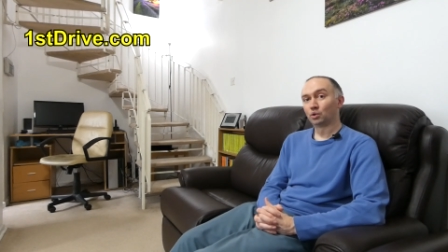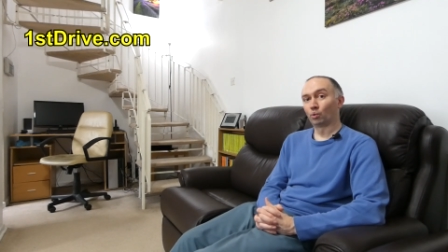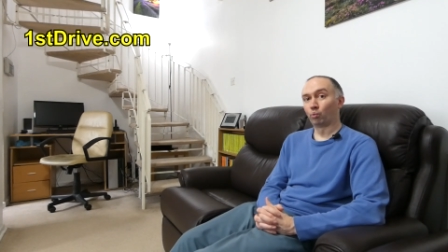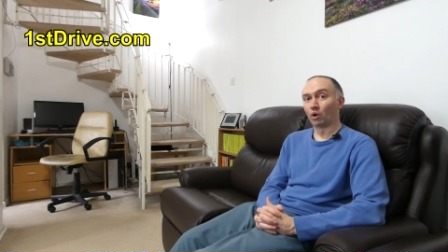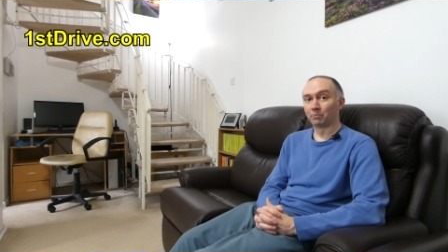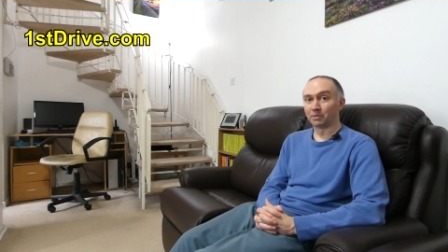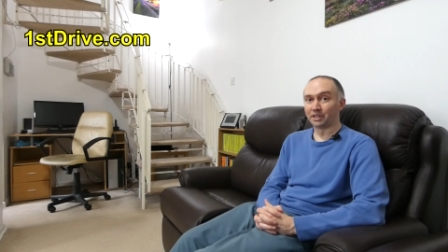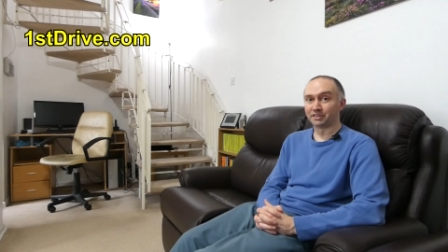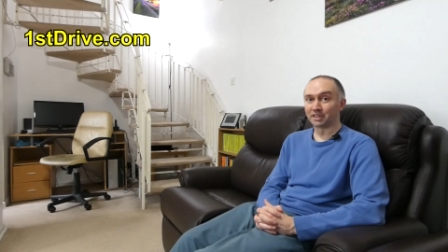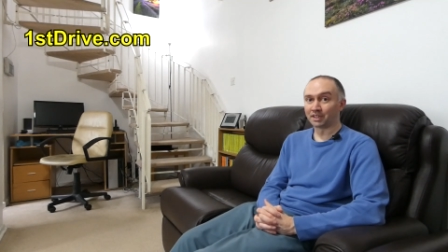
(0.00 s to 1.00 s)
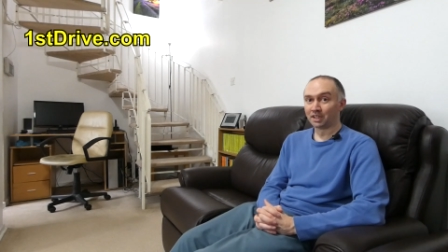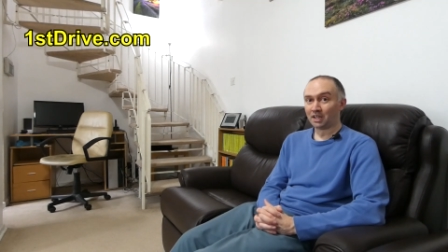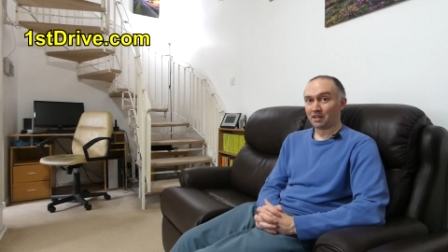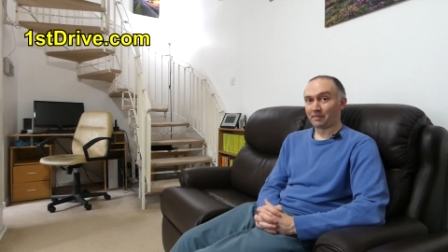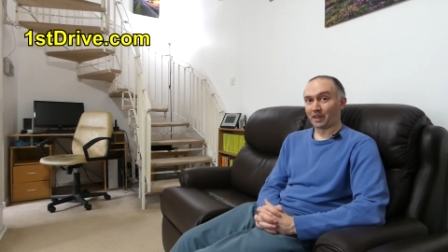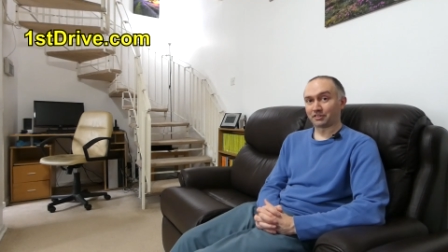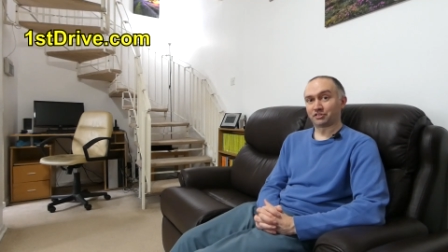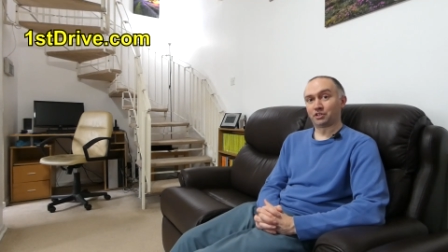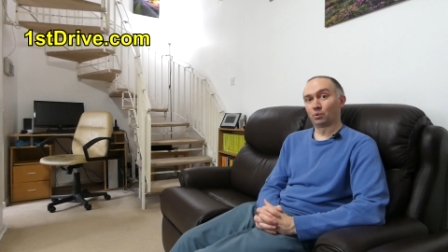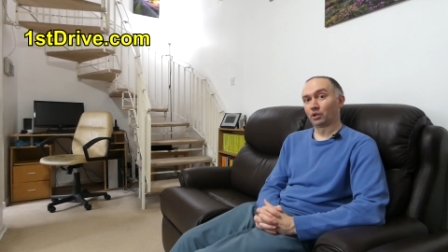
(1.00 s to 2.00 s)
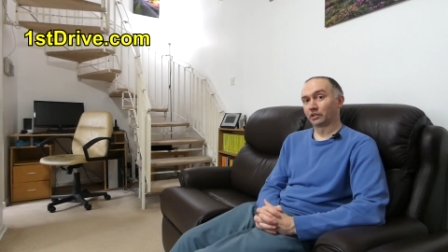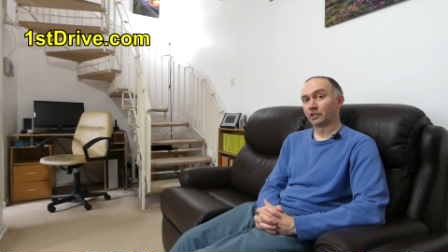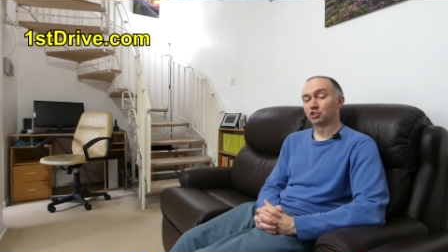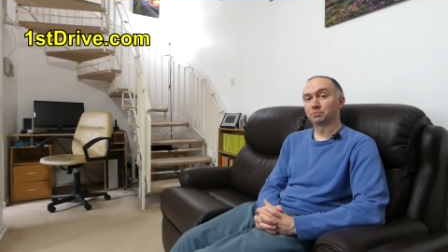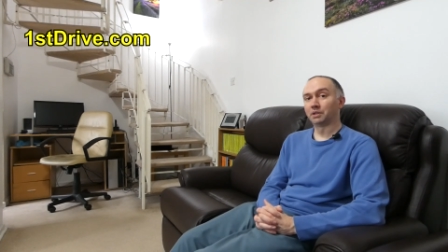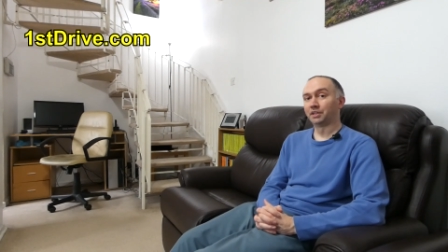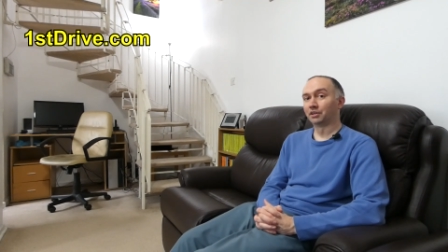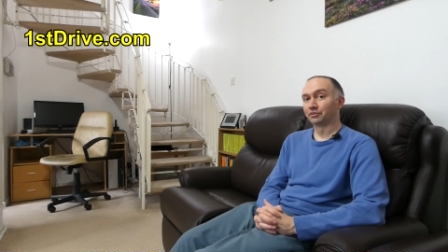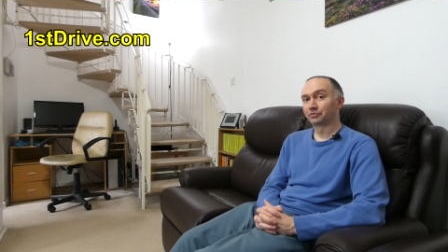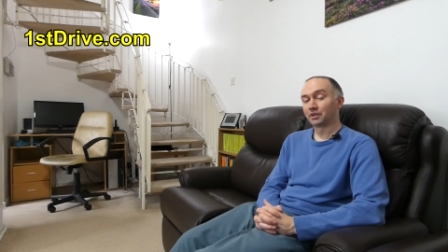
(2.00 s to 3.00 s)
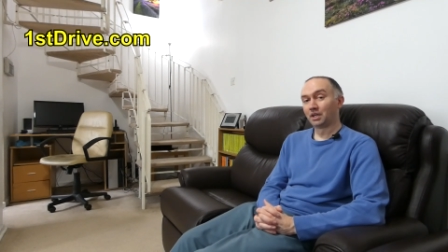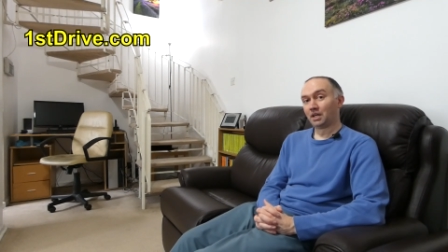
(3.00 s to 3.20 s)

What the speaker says: or 1 metre, that's still not going to be enough.